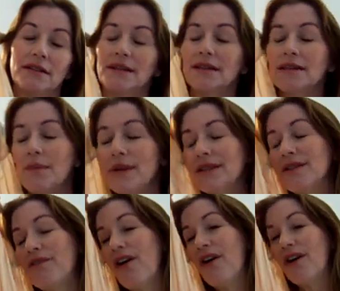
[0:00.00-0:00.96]
It's a
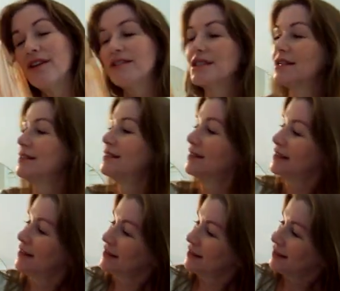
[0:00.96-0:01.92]
piece of art,
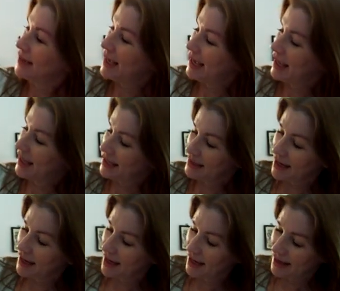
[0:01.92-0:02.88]
and
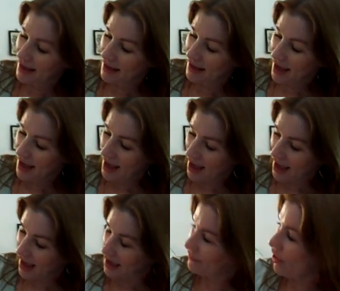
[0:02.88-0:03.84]
uh,
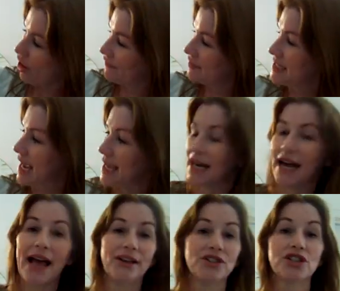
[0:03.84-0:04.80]
I've often taken
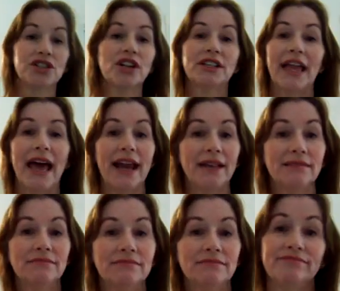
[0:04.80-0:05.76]
it out and just looked at
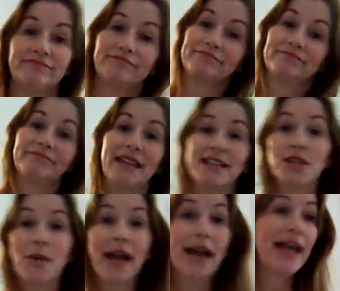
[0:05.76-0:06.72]
it. That's the way I